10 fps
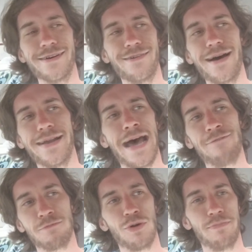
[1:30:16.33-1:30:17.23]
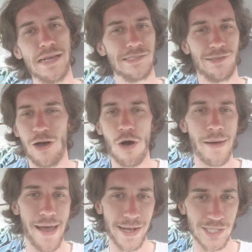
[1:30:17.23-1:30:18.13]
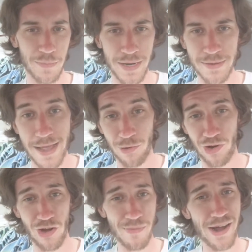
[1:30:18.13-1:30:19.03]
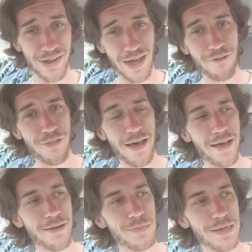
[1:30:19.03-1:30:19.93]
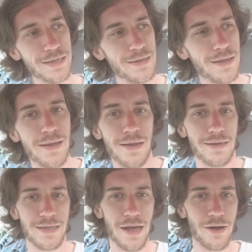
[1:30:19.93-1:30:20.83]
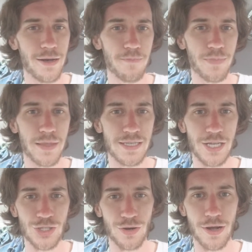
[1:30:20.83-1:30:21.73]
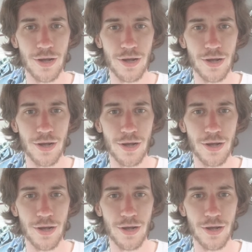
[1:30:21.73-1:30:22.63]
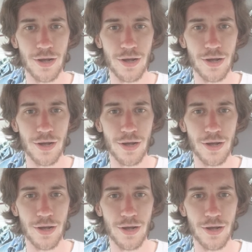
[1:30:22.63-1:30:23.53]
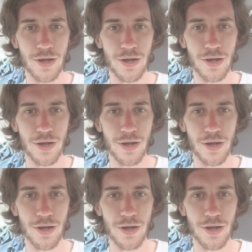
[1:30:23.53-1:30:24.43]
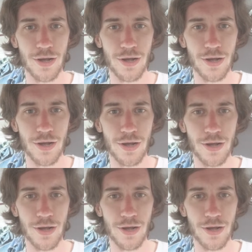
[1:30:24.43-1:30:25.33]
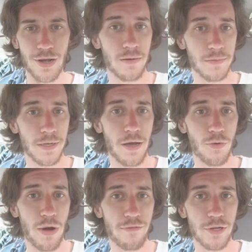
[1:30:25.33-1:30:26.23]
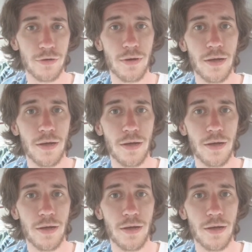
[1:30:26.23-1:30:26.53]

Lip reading: I'd have to put basically all my XRP to make real money off that. But, each their own. It's definitely a way to make a little bit of spare, revenue.